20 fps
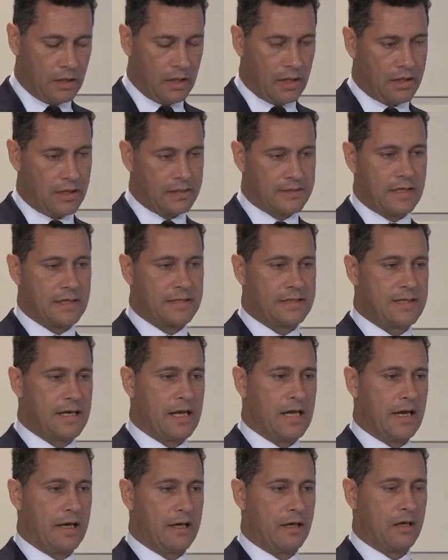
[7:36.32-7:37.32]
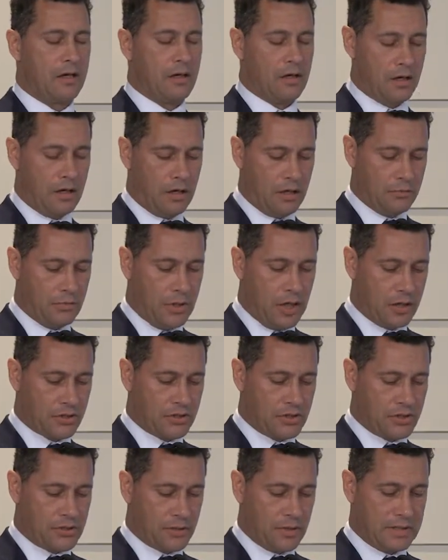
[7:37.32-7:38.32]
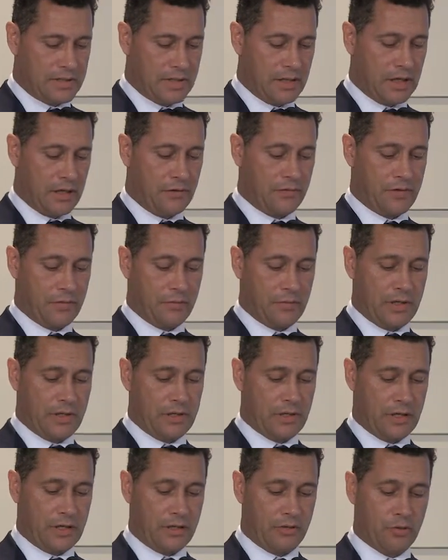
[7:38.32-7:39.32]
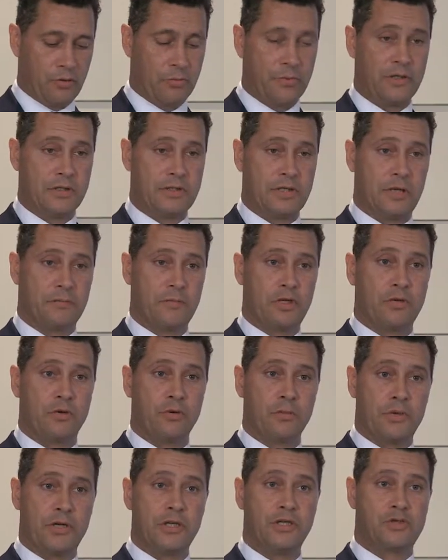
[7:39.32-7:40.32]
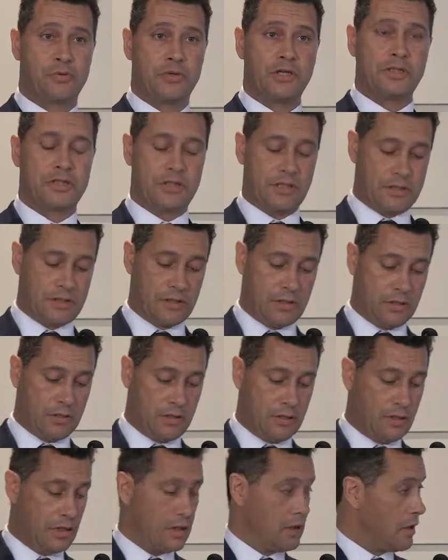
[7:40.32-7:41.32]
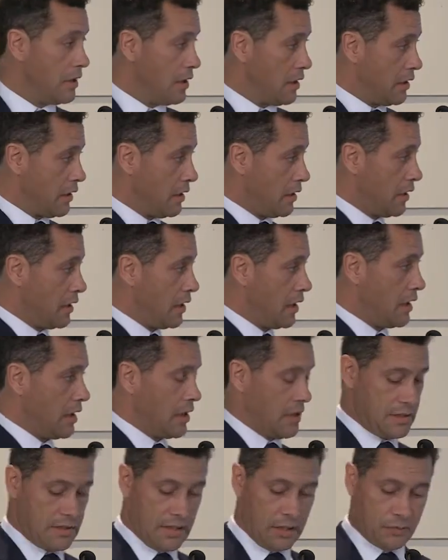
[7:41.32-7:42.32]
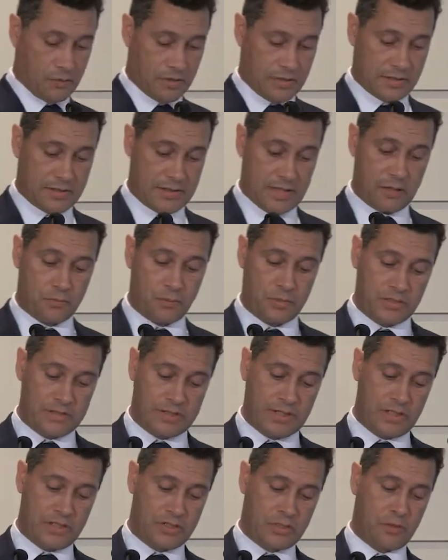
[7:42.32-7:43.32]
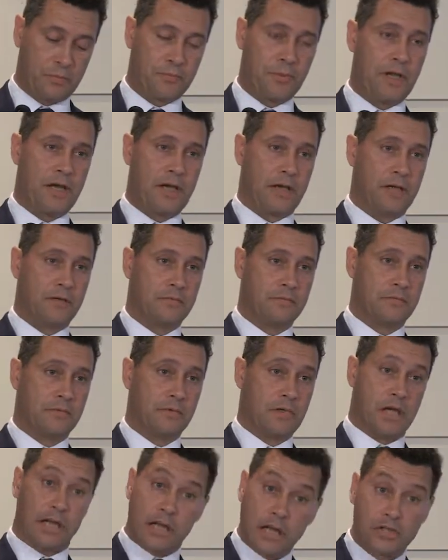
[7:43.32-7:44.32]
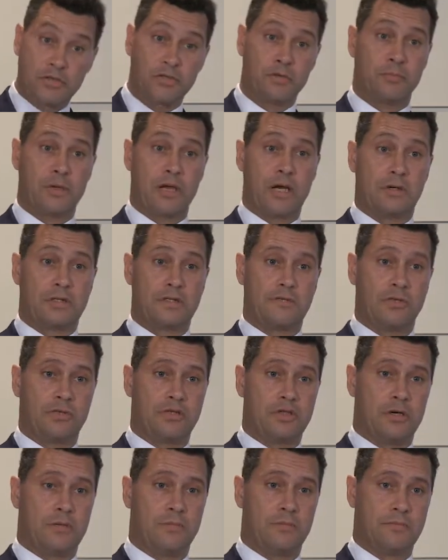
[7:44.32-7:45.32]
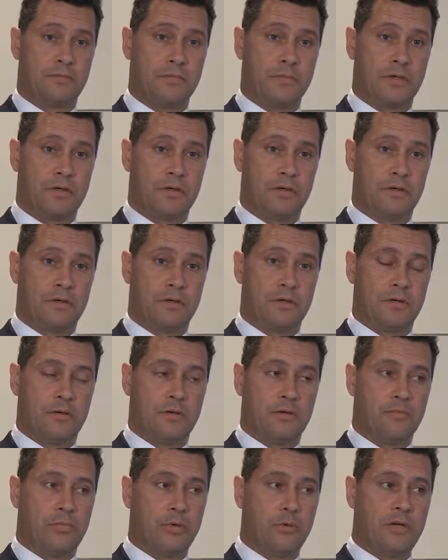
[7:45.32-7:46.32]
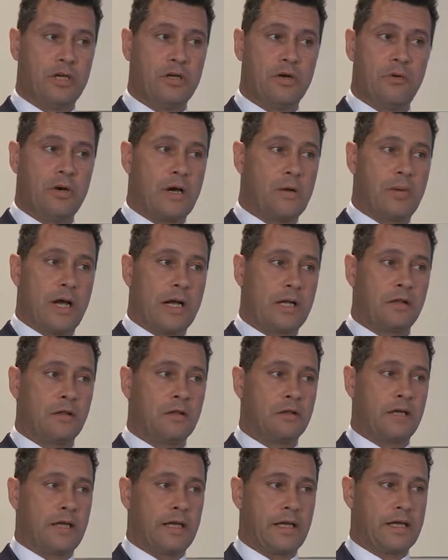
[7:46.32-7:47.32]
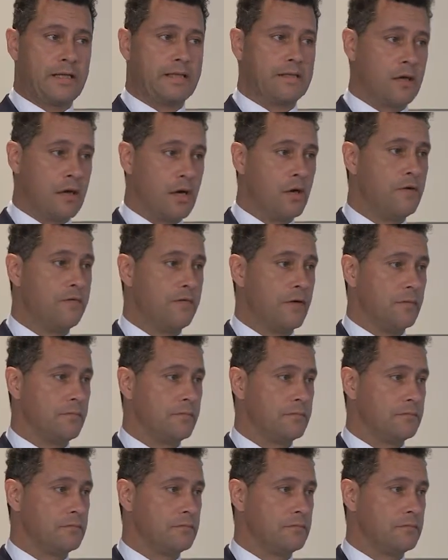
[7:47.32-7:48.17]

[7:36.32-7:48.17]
And as I say, on March the 29th at midnight in European time, the European treaties, as Edward has said, will cease to apply, and I should be out of a job. But we know our battle isn't over.